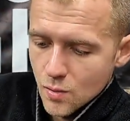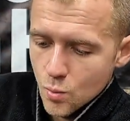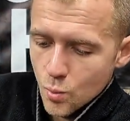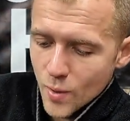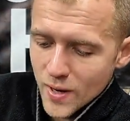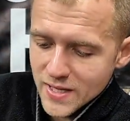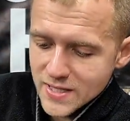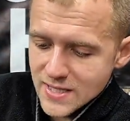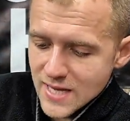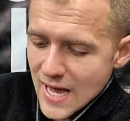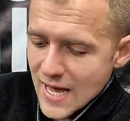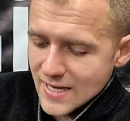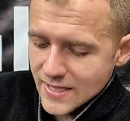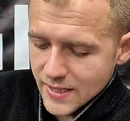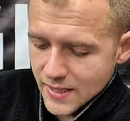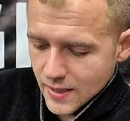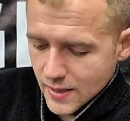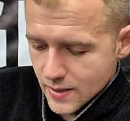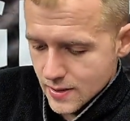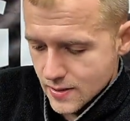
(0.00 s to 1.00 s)
weight
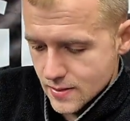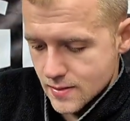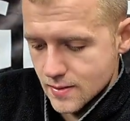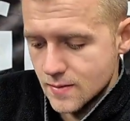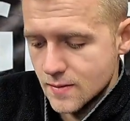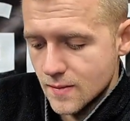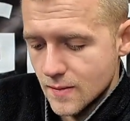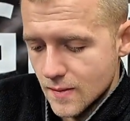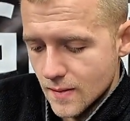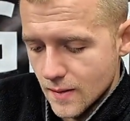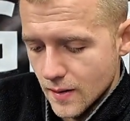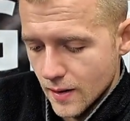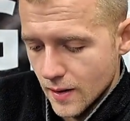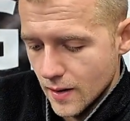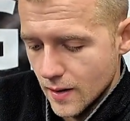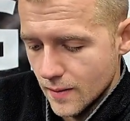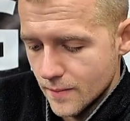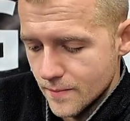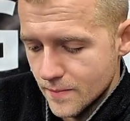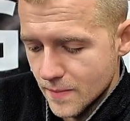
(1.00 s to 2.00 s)
adding.
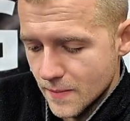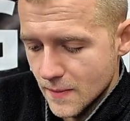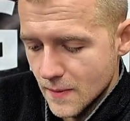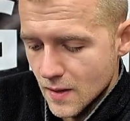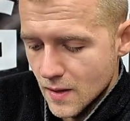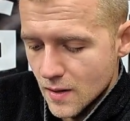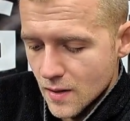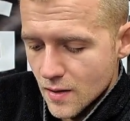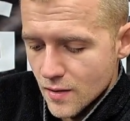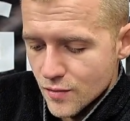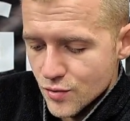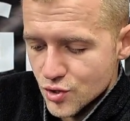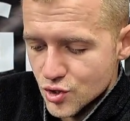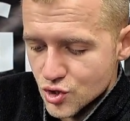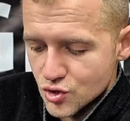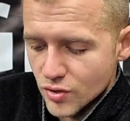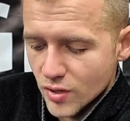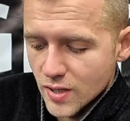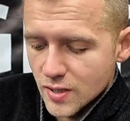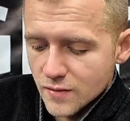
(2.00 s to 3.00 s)
The
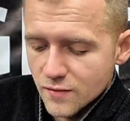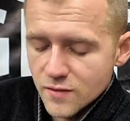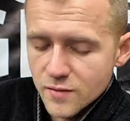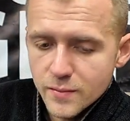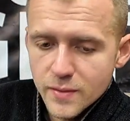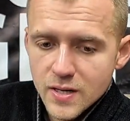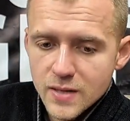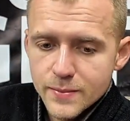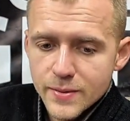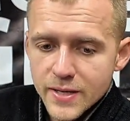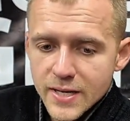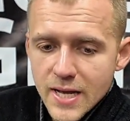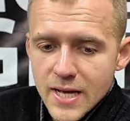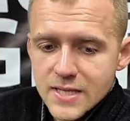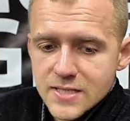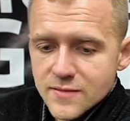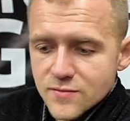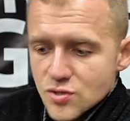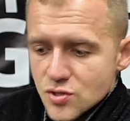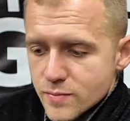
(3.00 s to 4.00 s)
strength of the Mini Pin,
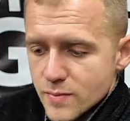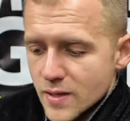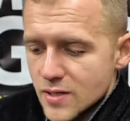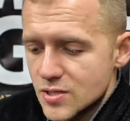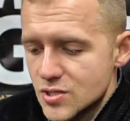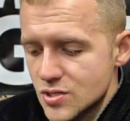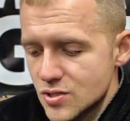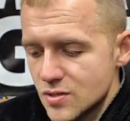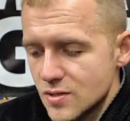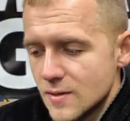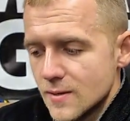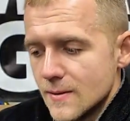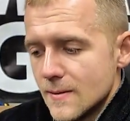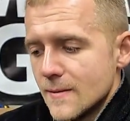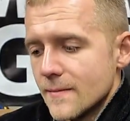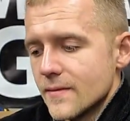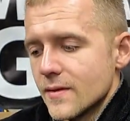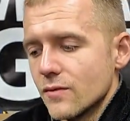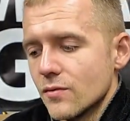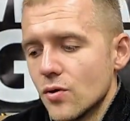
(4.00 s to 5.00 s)
as I've just mentioned,
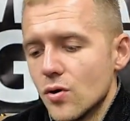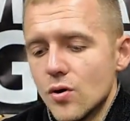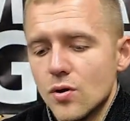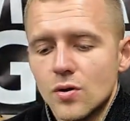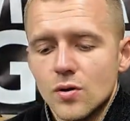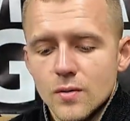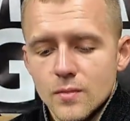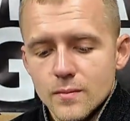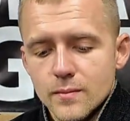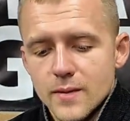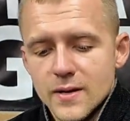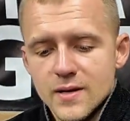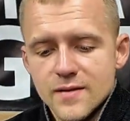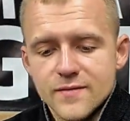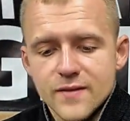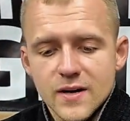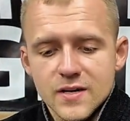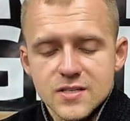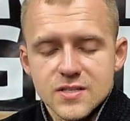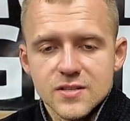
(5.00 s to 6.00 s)
they're all
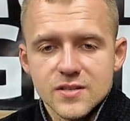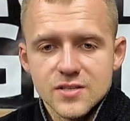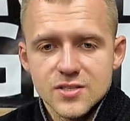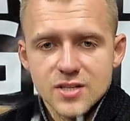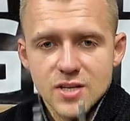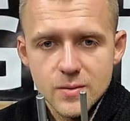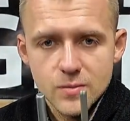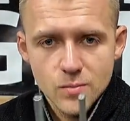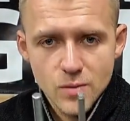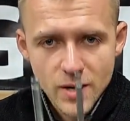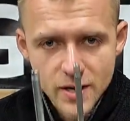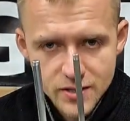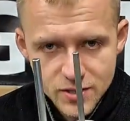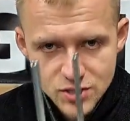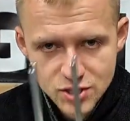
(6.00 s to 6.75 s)
manufactured in the same way.